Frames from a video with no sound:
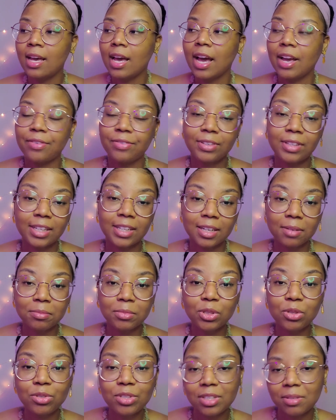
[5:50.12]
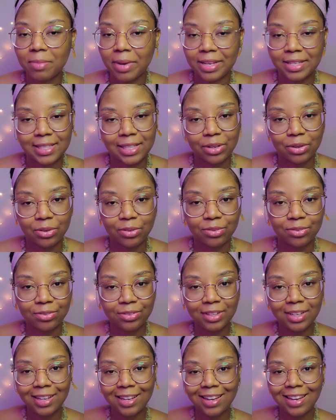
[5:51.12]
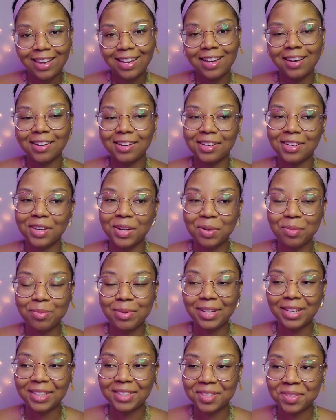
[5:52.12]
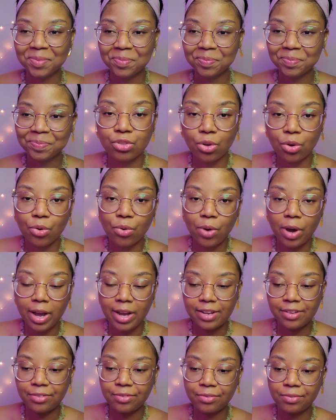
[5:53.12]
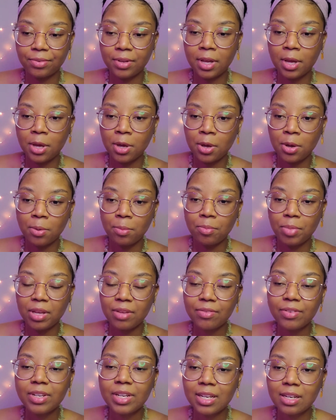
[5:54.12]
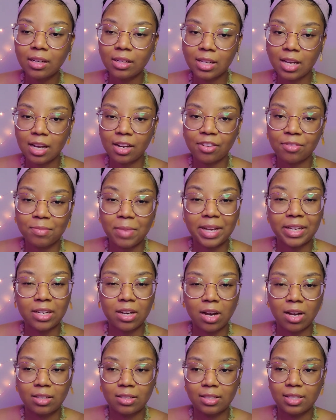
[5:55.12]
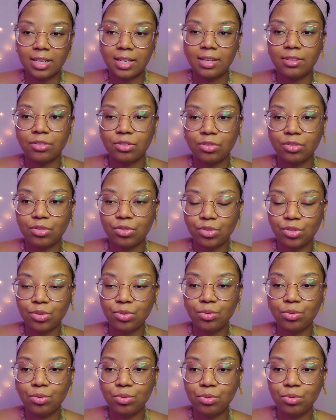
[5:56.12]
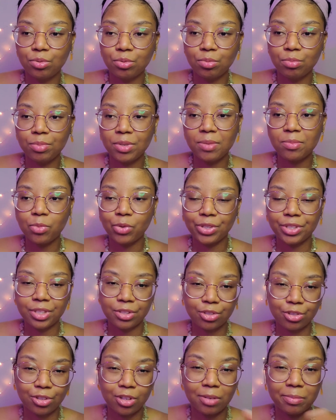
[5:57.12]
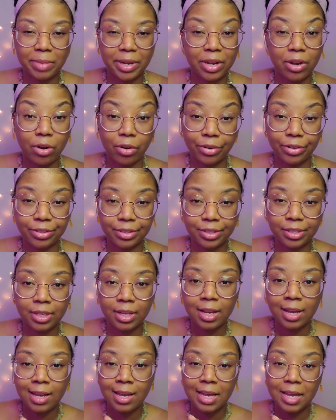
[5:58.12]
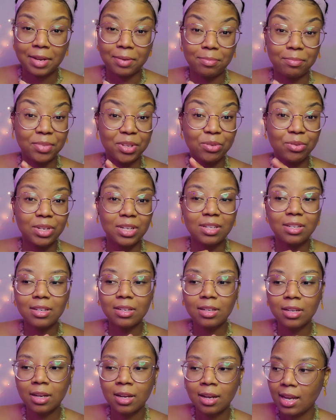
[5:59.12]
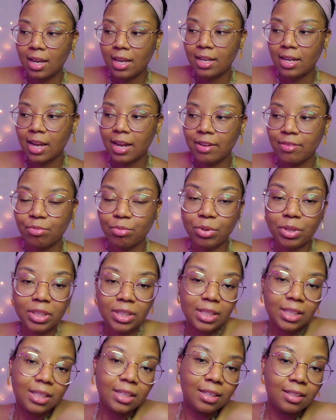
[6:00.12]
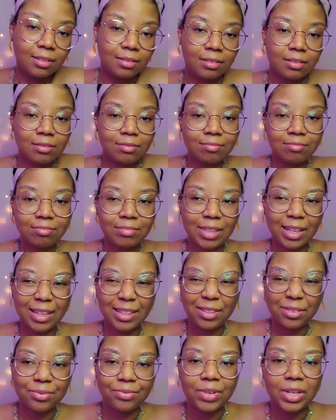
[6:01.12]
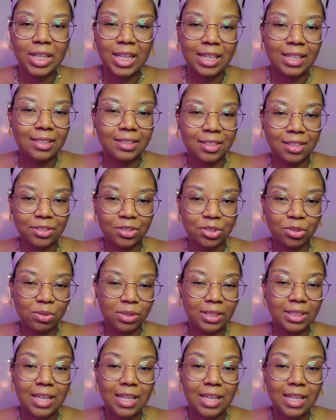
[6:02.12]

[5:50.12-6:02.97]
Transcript: I feel like I'm losing myself a bit. So I've pivoted a lot of my content to be more centered on my art and beauty, and I've really kind of fell out of touch with